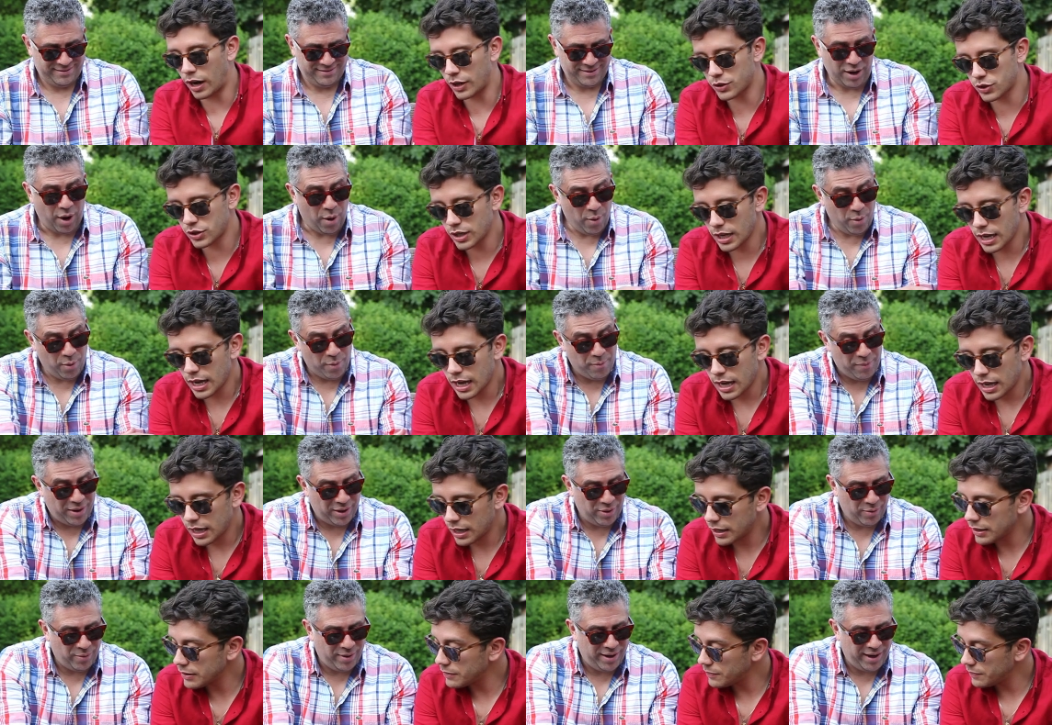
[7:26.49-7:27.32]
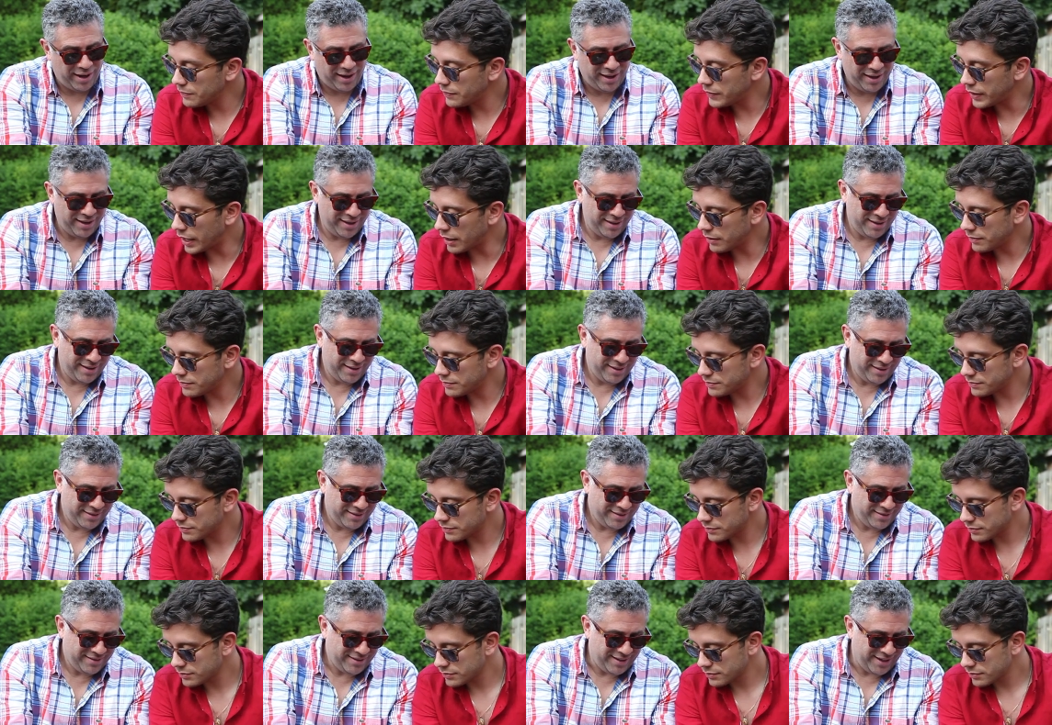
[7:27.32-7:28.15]
Speaker 1: watch. Oh, and by the way. Yep.
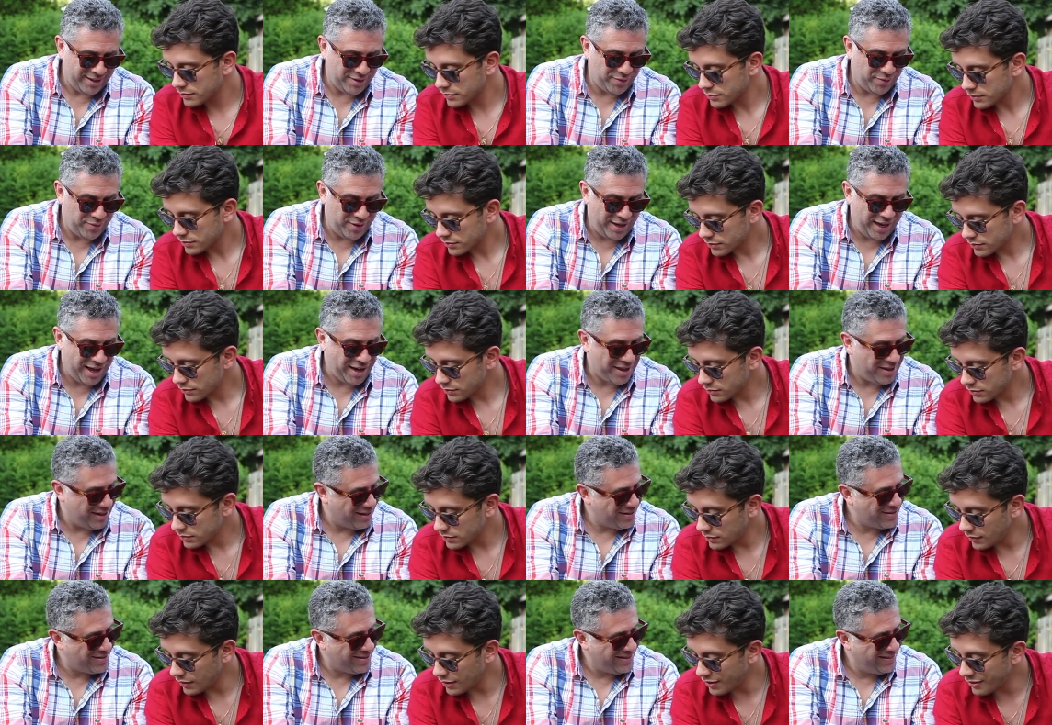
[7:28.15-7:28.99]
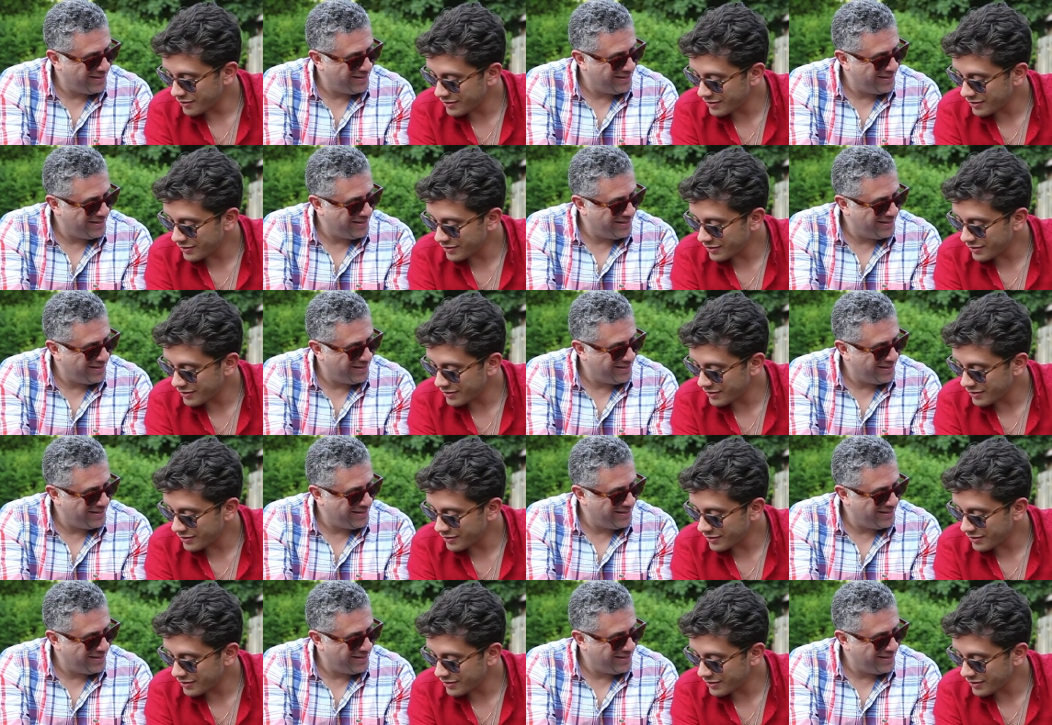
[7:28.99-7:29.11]
It's Viernes.